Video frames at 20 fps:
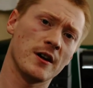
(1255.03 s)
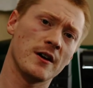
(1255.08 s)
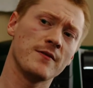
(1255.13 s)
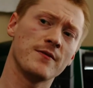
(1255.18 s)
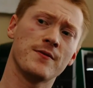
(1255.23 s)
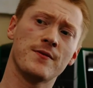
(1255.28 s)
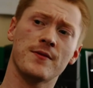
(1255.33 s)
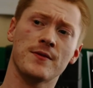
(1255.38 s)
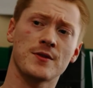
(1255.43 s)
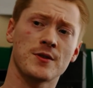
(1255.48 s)

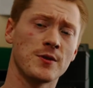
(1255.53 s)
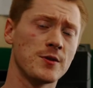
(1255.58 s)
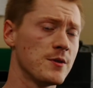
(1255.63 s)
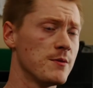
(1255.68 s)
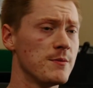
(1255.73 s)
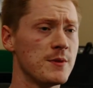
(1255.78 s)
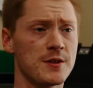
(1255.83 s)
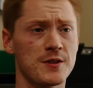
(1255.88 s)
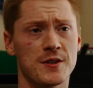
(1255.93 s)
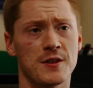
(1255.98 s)
I've told
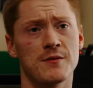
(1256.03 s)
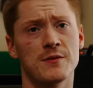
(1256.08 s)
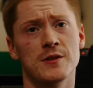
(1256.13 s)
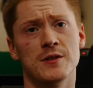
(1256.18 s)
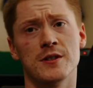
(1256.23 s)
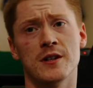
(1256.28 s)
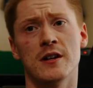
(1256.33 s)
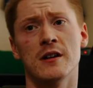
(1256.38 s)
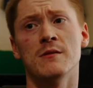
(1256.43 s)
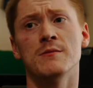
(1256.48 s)
him this every
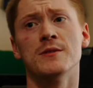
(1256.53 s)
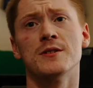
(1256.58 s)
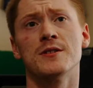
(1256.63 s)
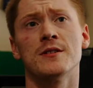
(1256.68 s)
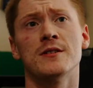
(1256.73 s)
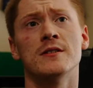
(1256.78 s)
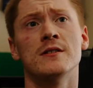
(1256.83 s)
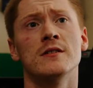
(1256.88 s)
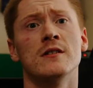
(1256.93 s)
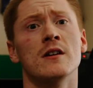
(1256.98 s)
time. Is
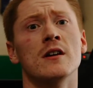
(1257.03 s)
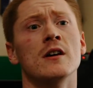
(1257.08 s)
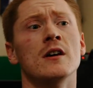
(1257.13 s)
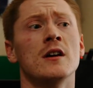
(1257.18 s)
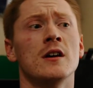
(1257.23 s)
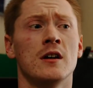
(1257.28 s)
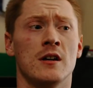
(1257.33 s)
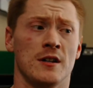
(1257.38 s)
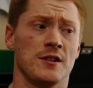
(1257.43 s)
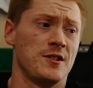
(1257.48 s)
like
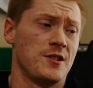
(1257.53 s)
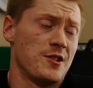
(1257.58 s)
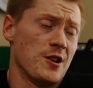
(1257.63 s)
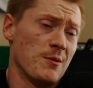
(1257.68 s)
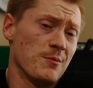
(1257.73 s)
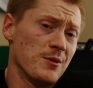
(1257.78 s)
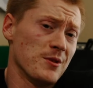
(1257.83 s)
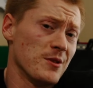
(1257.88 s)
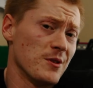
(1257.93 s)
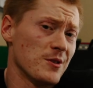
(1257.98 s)
his
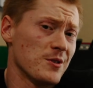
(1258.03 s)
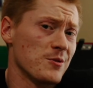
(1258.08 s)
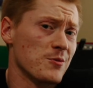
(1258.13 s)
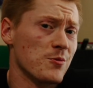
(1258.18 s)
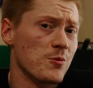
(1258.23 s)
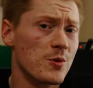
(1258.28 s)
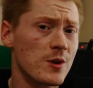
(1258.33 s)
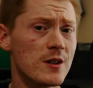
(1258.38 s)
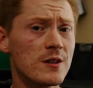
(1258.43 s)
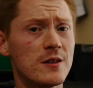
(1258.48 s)
jumper looks
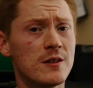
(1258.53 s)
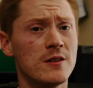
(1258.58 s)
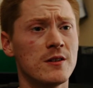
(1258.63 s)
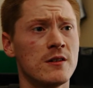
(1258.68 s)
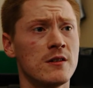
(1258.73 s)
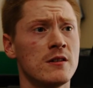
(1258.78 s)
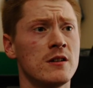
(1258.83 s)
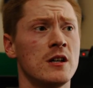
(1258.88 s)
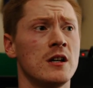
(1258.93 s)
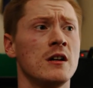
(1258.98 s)
really
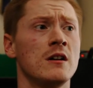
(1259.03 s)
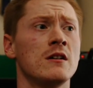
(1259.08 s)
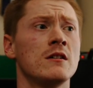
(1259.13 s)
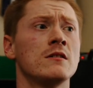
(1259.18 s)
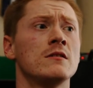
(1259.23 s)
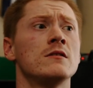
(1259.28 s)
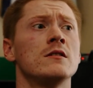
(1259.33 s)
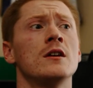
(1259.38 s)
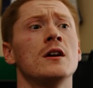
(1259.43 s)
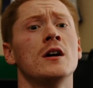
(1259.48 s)
good,
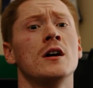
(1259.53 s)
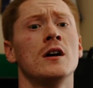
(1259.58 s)
and